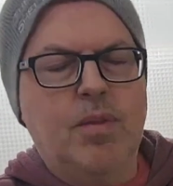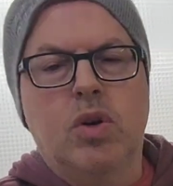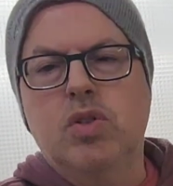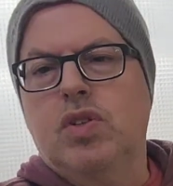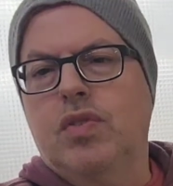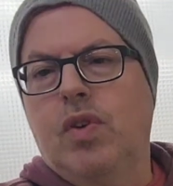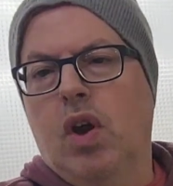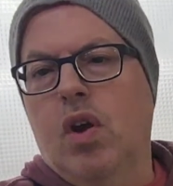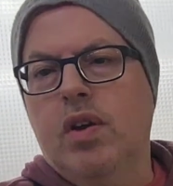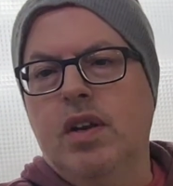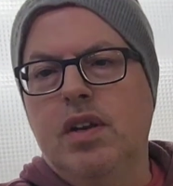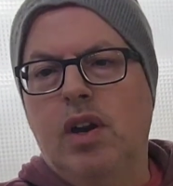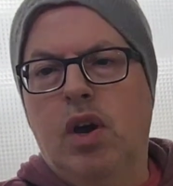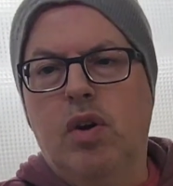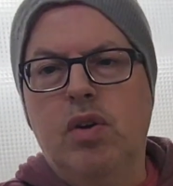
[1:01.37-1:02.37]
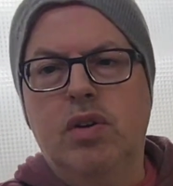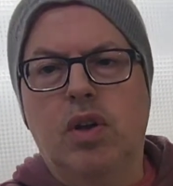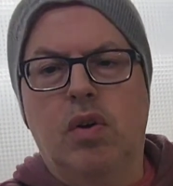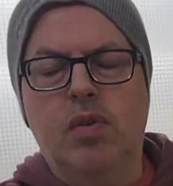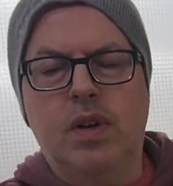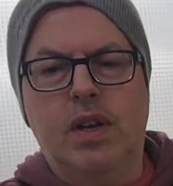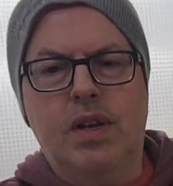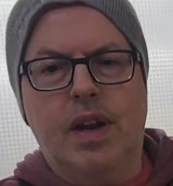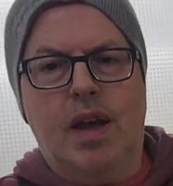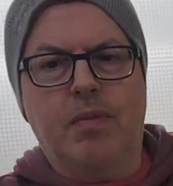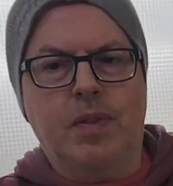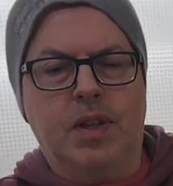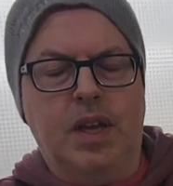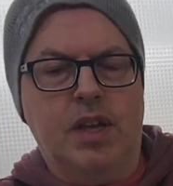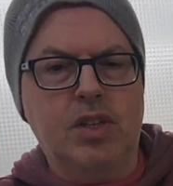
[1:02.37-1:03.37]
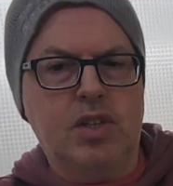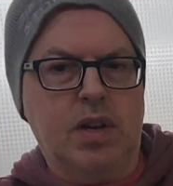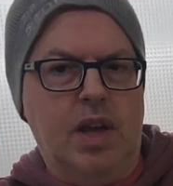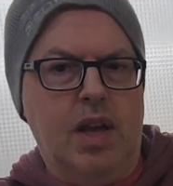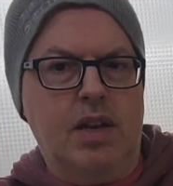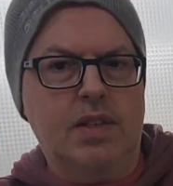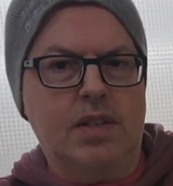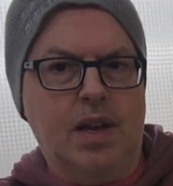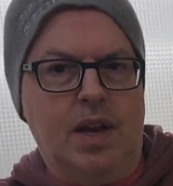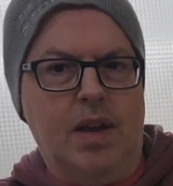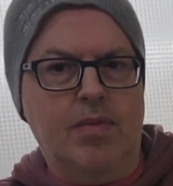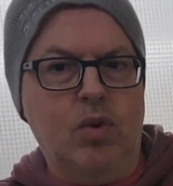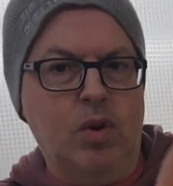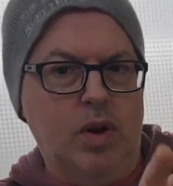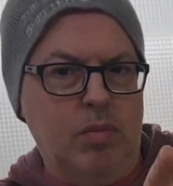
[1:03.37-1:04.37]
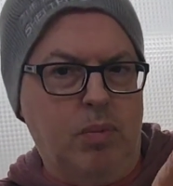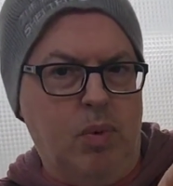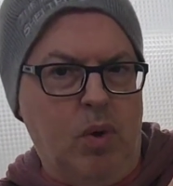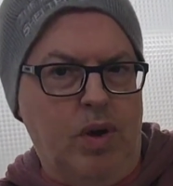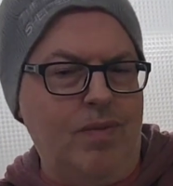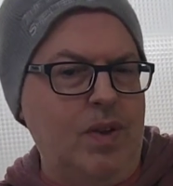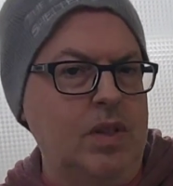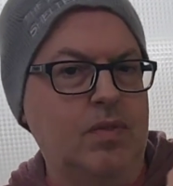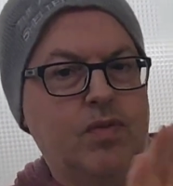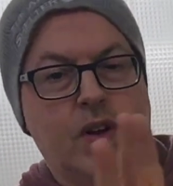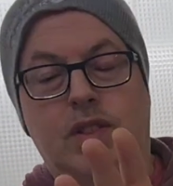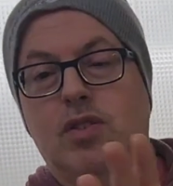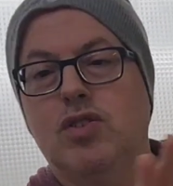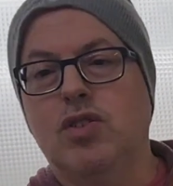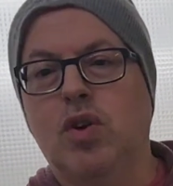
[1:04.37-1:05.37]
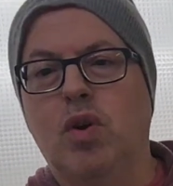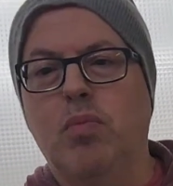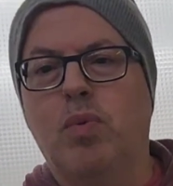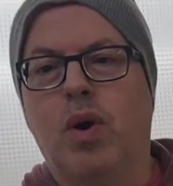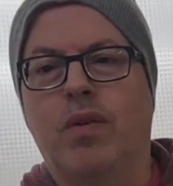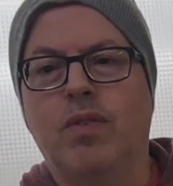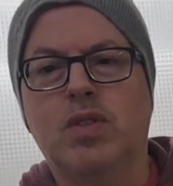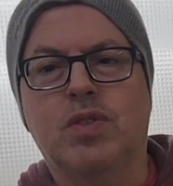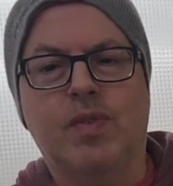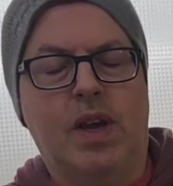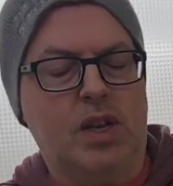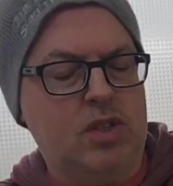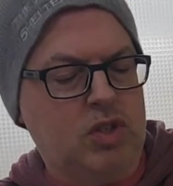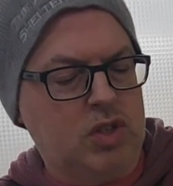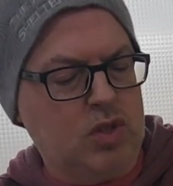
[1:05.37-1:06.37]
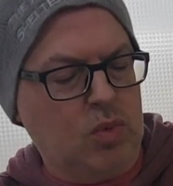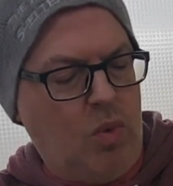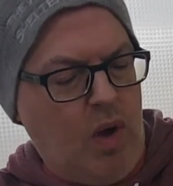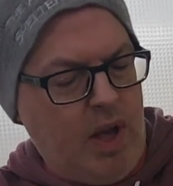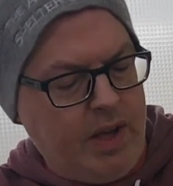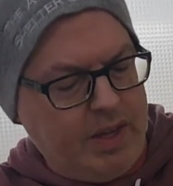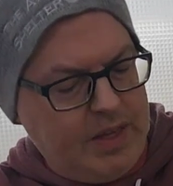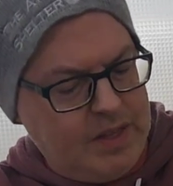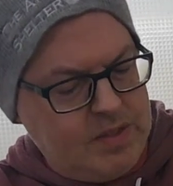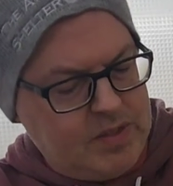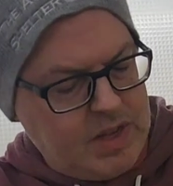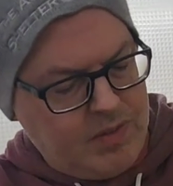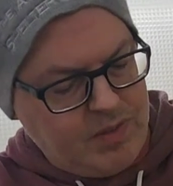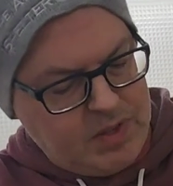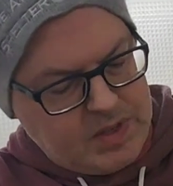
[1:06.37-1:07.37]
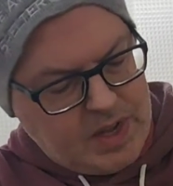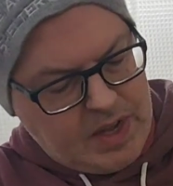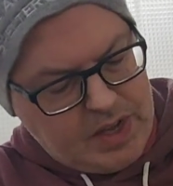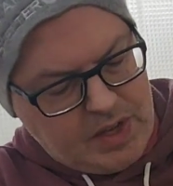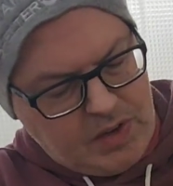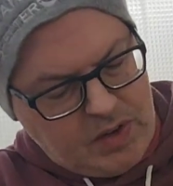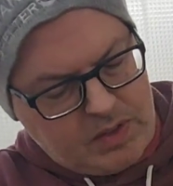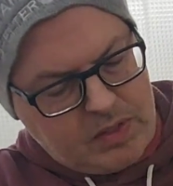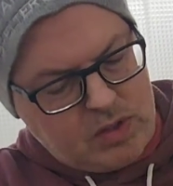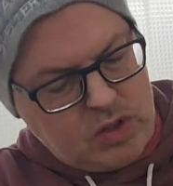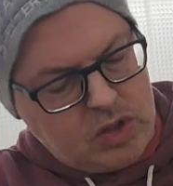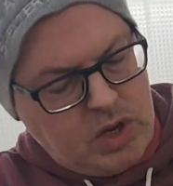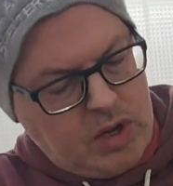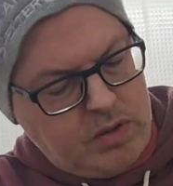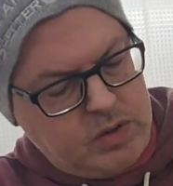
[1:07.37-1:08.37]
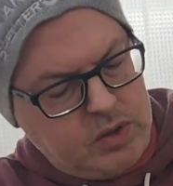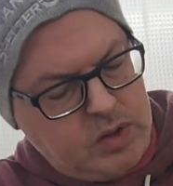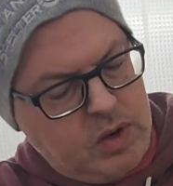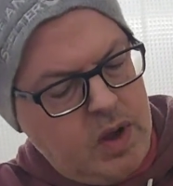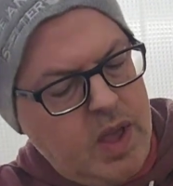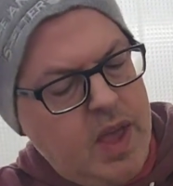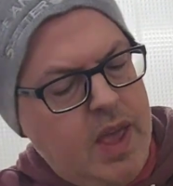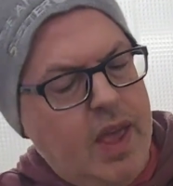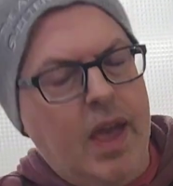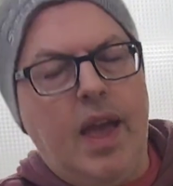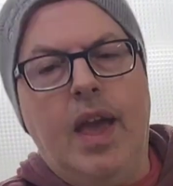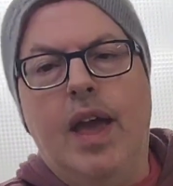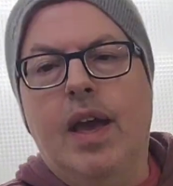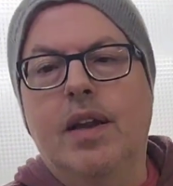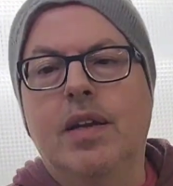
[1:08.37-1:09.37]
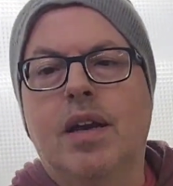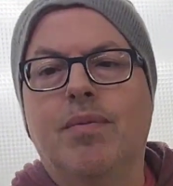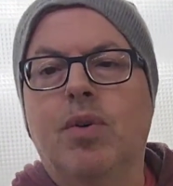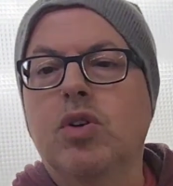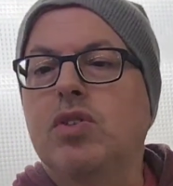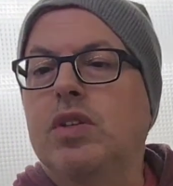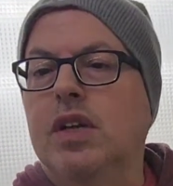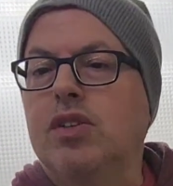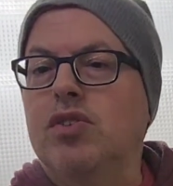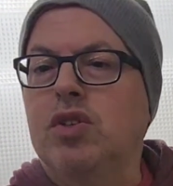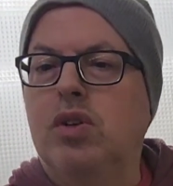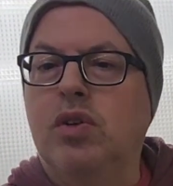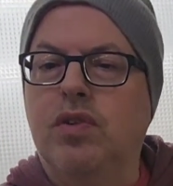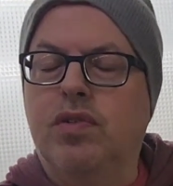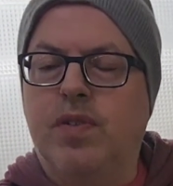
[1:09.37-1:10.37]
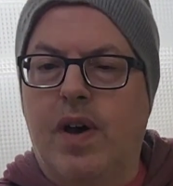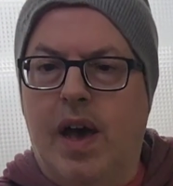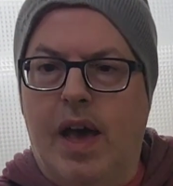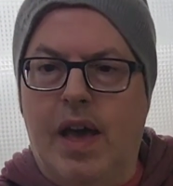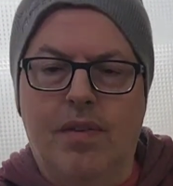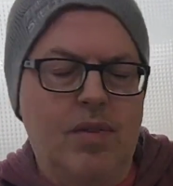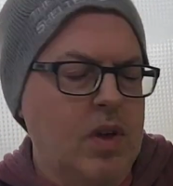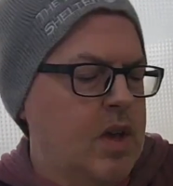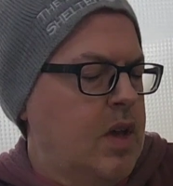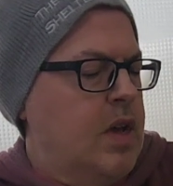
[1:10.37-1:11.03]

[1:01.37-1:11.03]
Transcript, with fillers: Most of you already know you don't need an application ahead of time or an appointment, but there's no appointments made. It's just walk-ins every day here at the shelter, and uh, most days noon to 5.